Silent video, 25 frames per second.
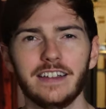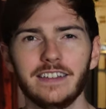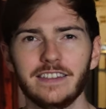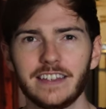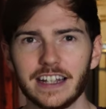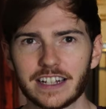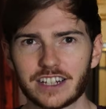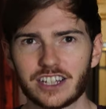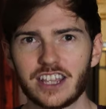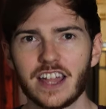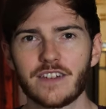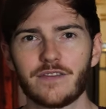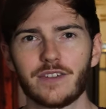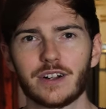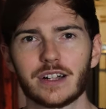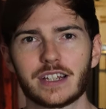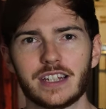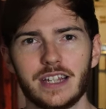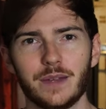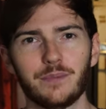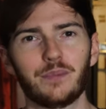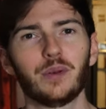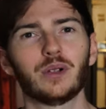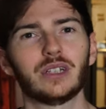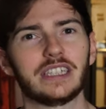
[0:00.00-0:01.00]
It's never a
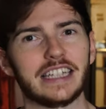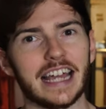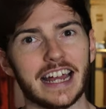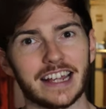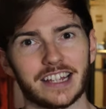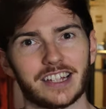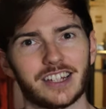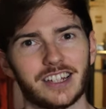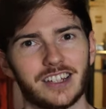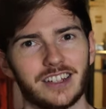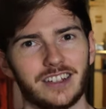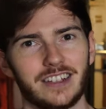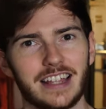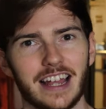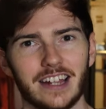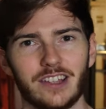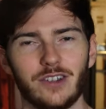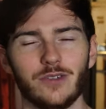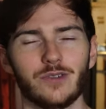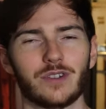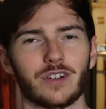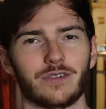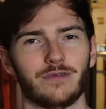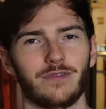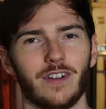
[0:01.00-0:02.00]
simple yes,
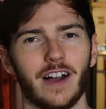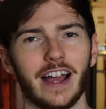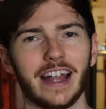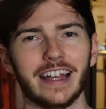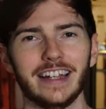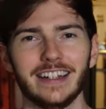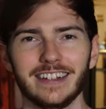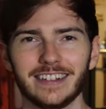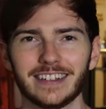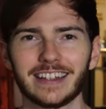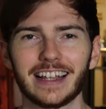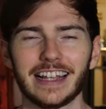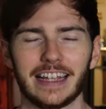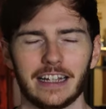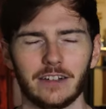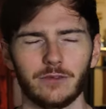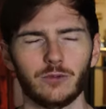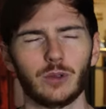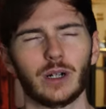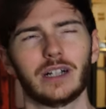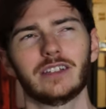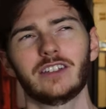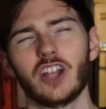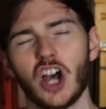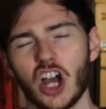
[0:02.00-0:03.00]
tattoos are fine. Like,
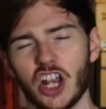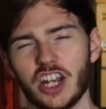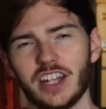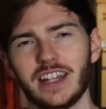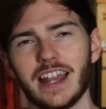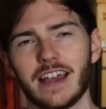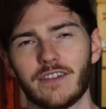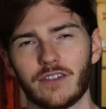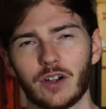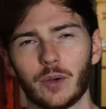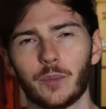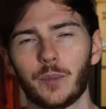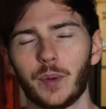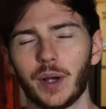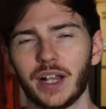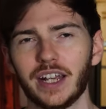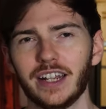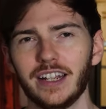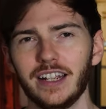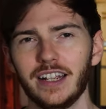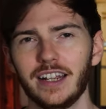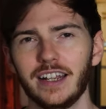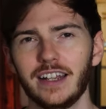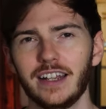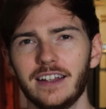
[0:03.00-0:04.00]
well, not never, but
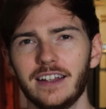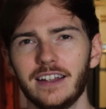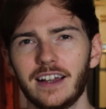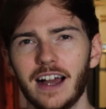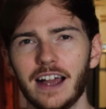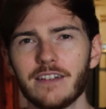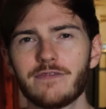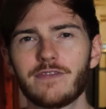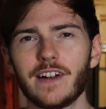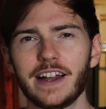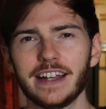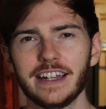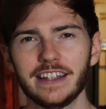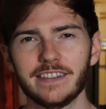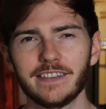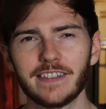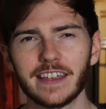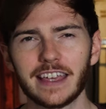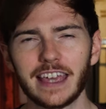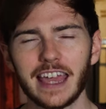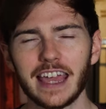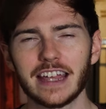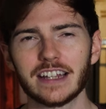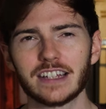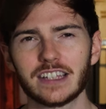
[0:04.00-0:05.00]
I find it the
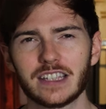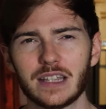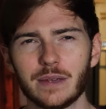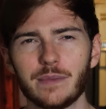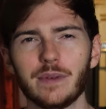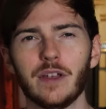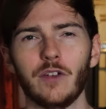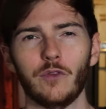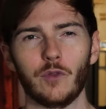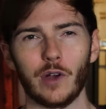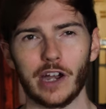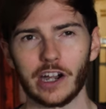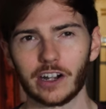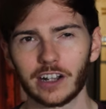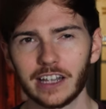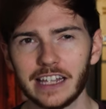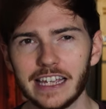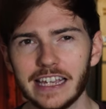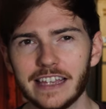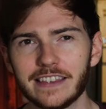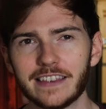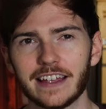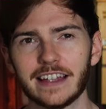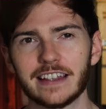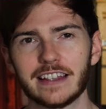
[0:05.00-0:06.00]
case to be
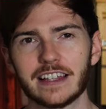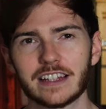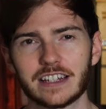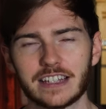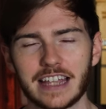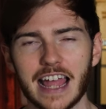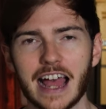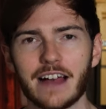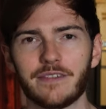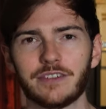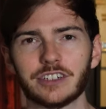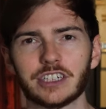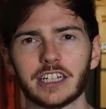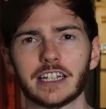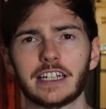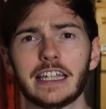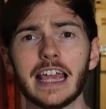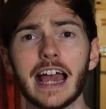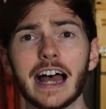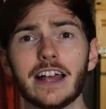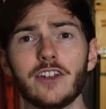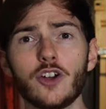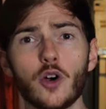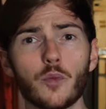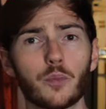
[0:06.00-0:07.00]
rarely that the staff is like,
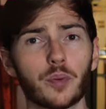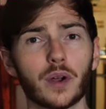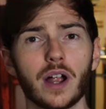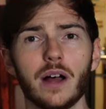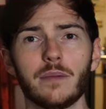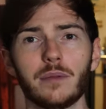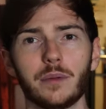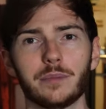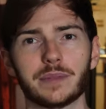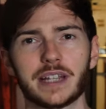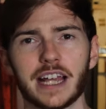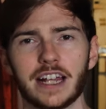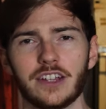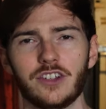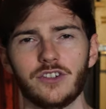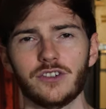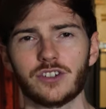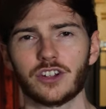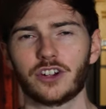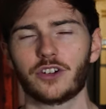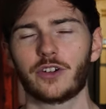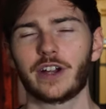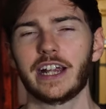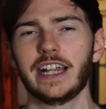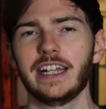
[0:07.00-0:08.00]
yeah, no problem, tattoos
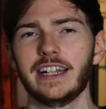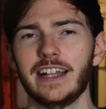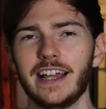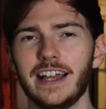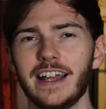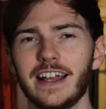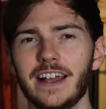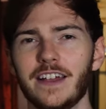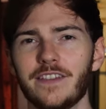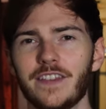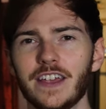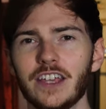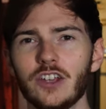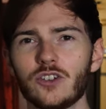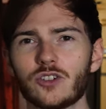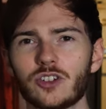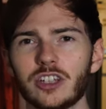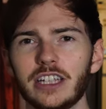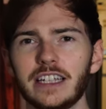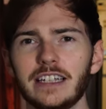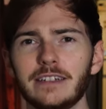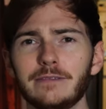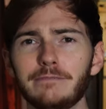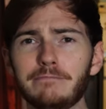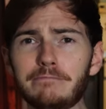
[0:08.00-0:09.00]
are great. They
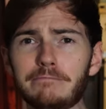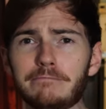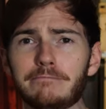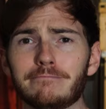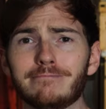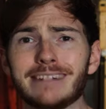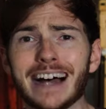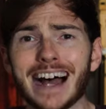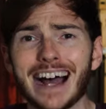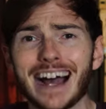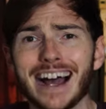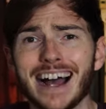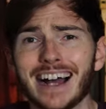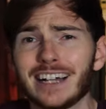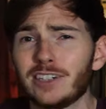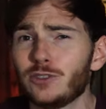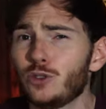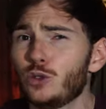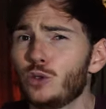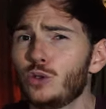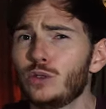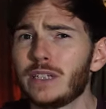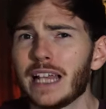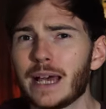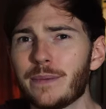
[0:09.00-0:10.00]
usually,
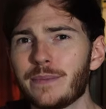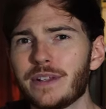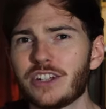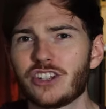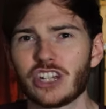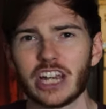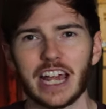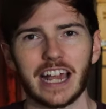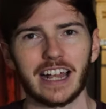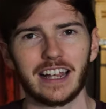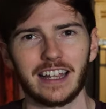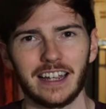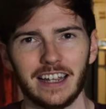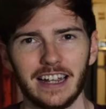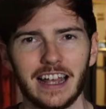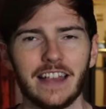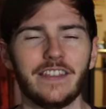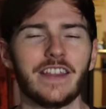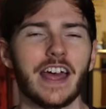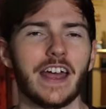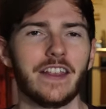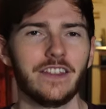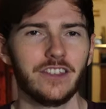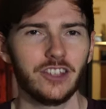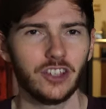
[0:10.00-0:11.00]
let me check, and
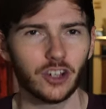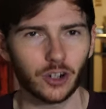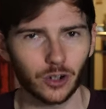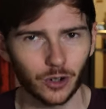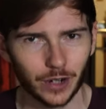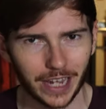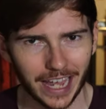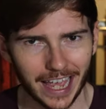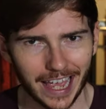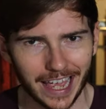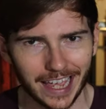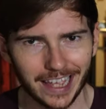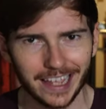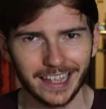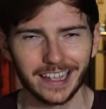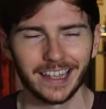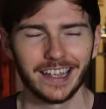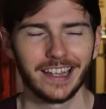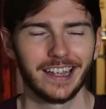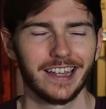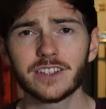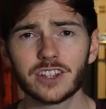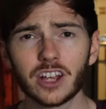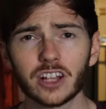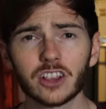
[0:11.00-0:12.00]
then you're okay.
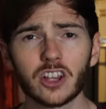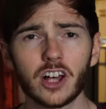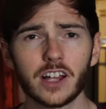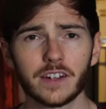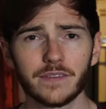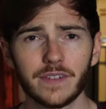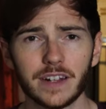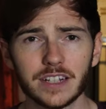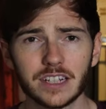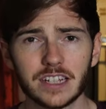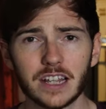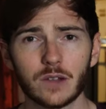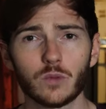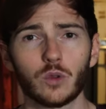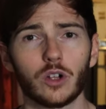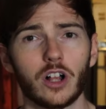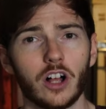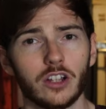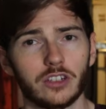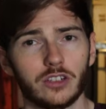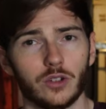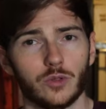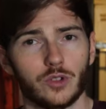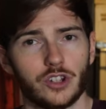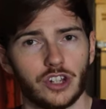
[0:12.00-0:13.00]
A lot of onsen will
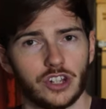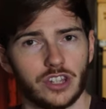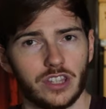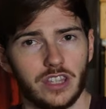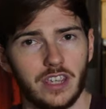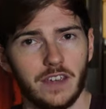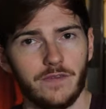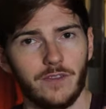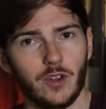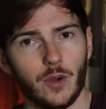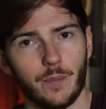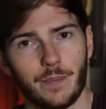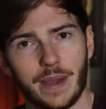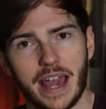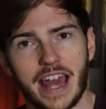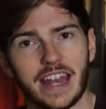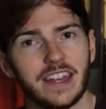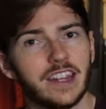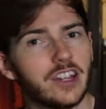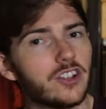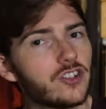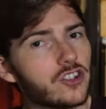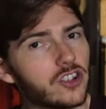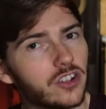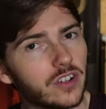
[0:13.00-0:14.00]
also just give you a
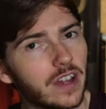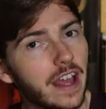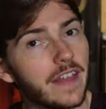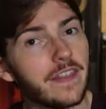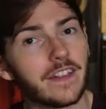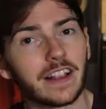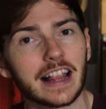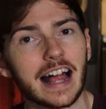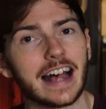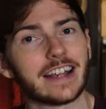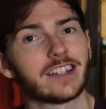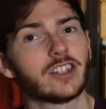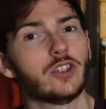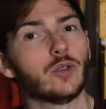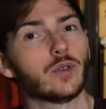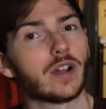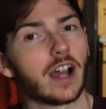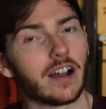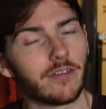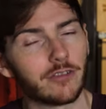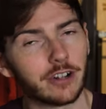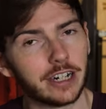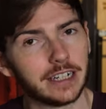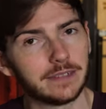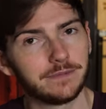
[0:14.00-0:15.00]
bandage and they'll ask you
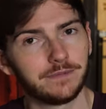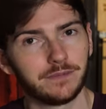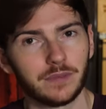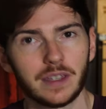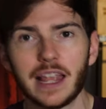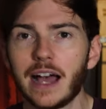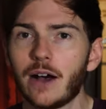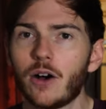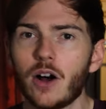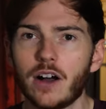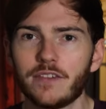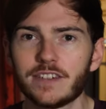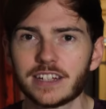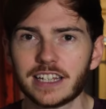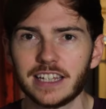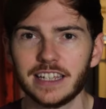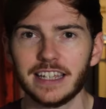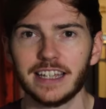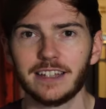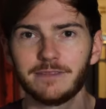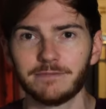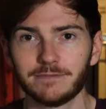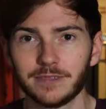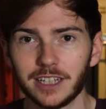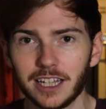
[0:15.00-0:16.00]
cover it. Now,
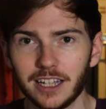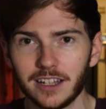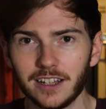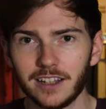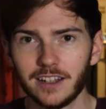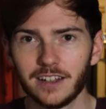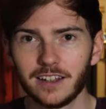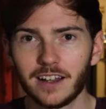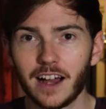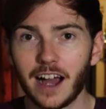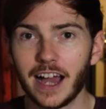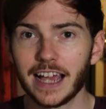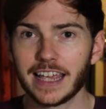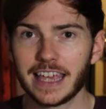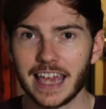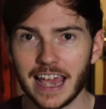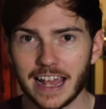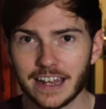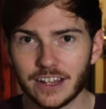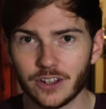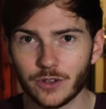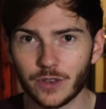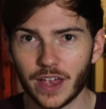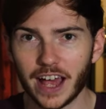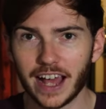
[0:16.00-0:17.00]
obviously, I
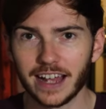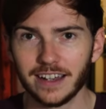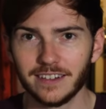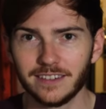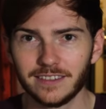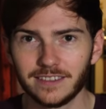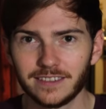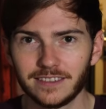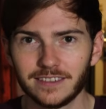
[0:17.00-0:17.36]
can't do that.